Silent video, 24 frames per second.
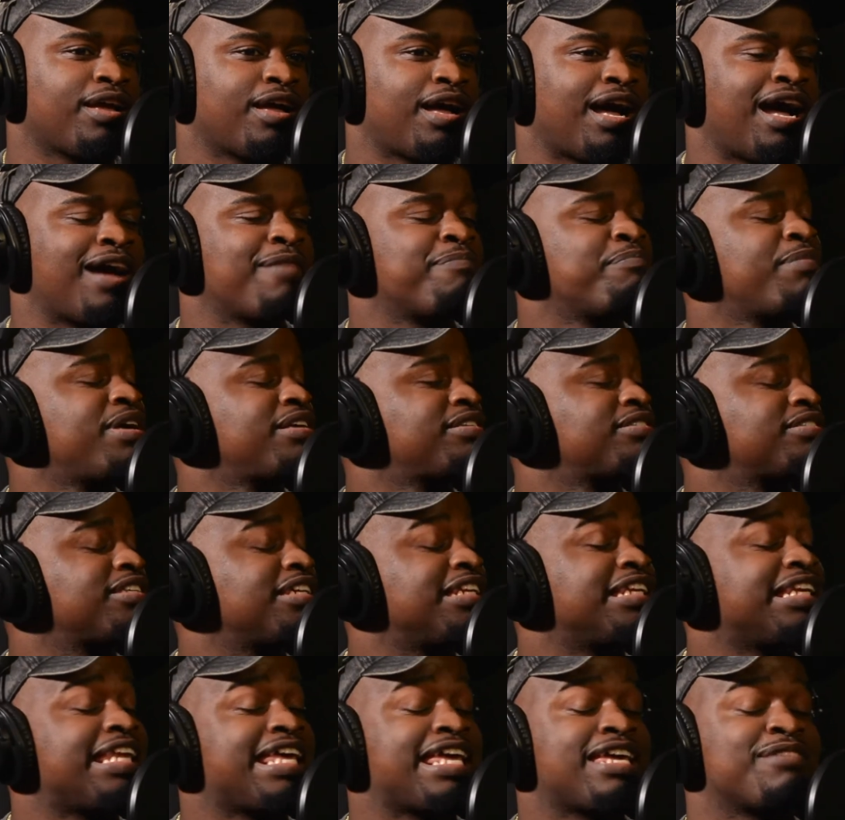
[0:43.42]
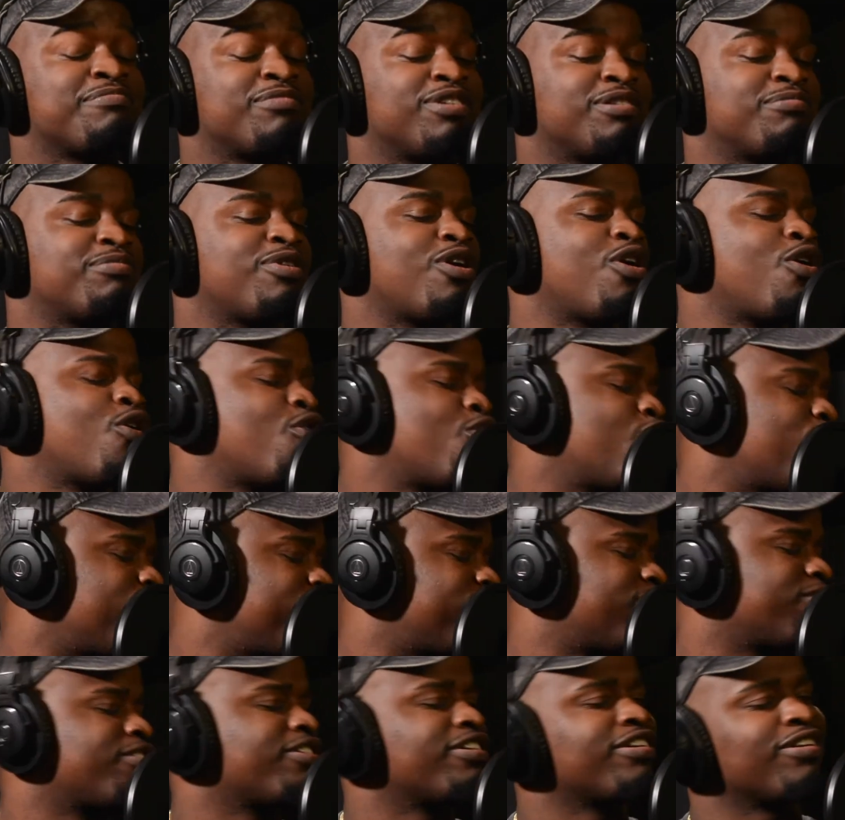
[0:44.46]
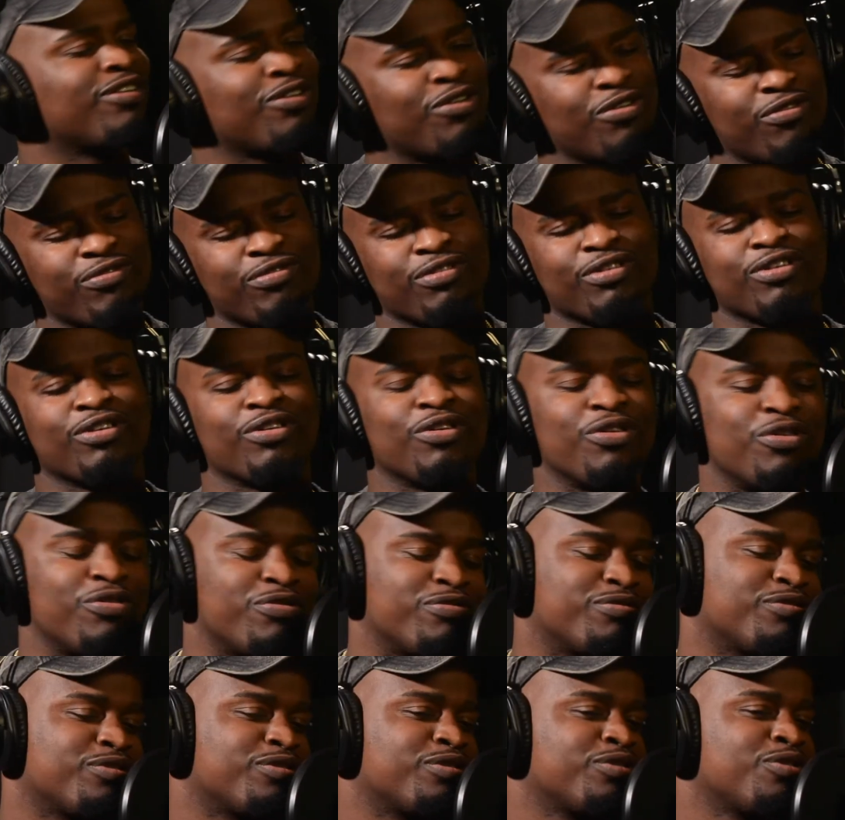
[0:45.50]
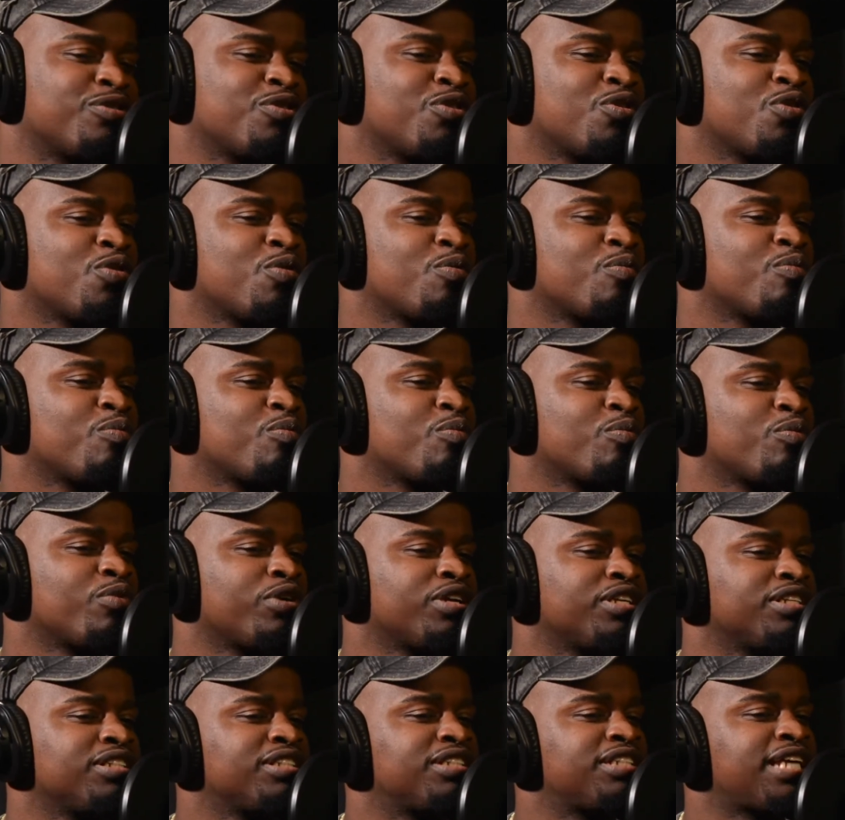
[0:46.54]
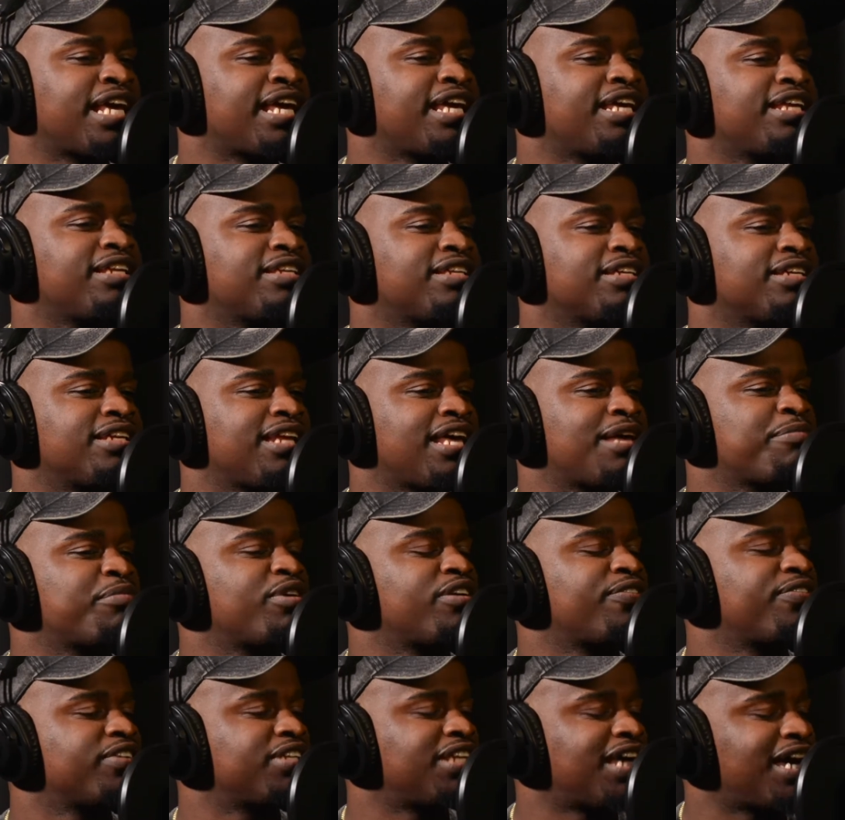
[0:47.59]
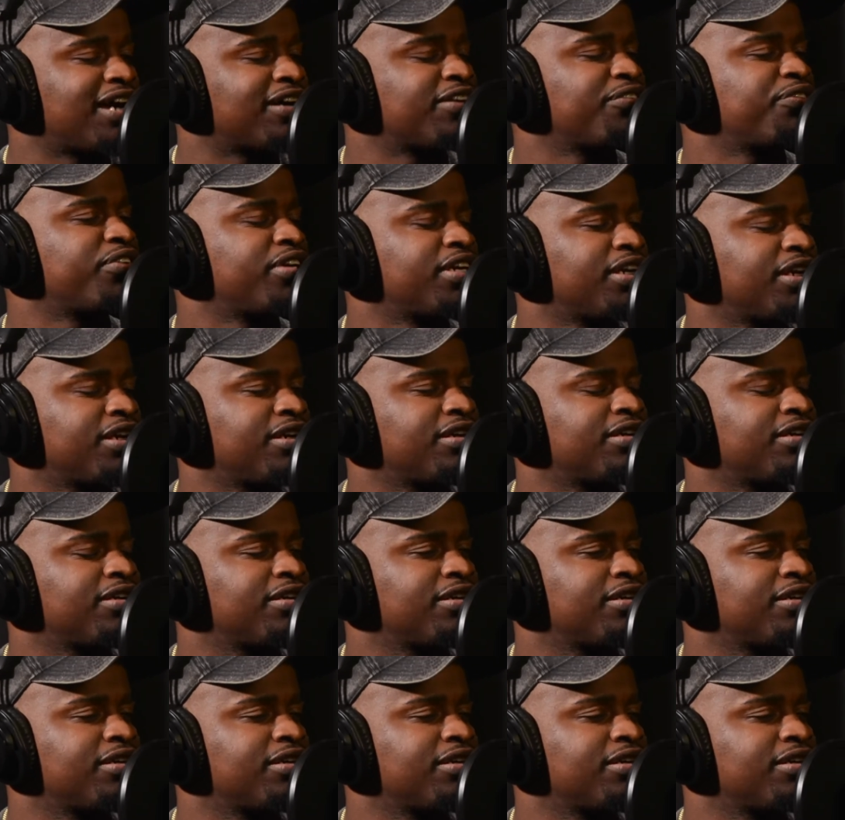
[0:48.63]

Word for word: I messed the name up over and over and over. Say the name of the photography again.